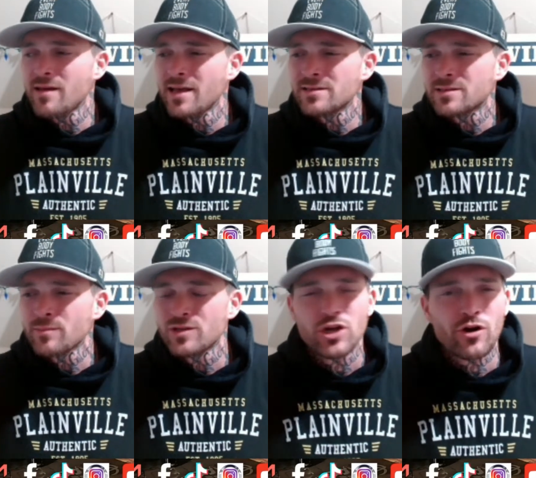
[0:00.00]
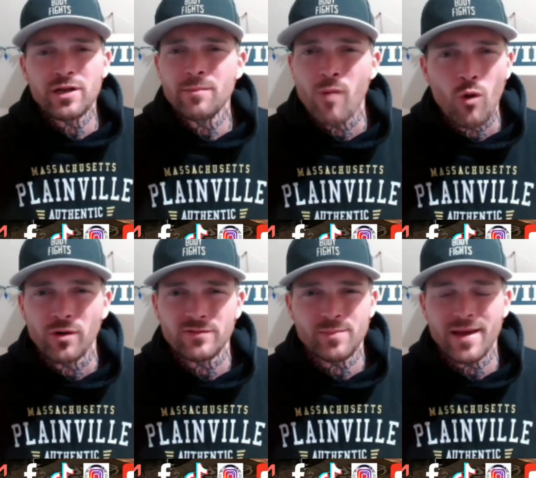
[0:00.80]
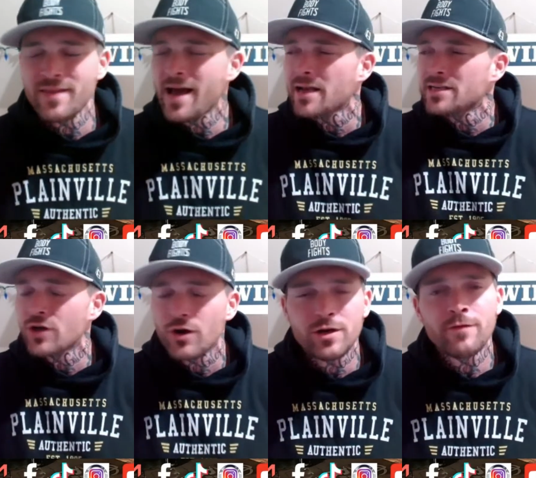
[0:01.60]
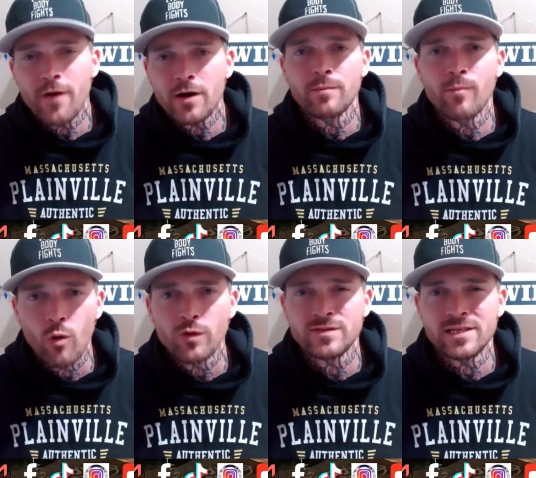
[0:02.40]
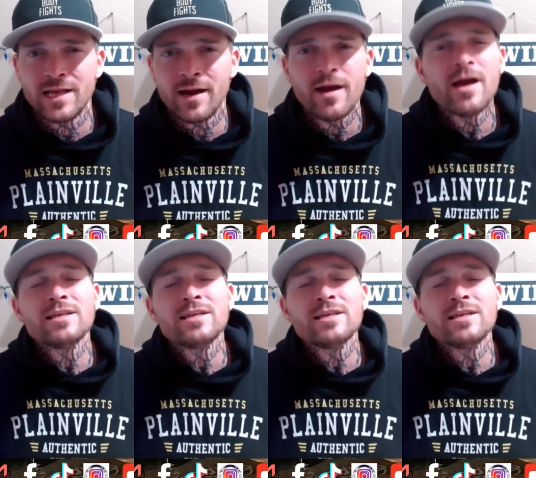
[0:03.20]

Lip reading: some dirty motives, man. They got dirty fucking motives in there.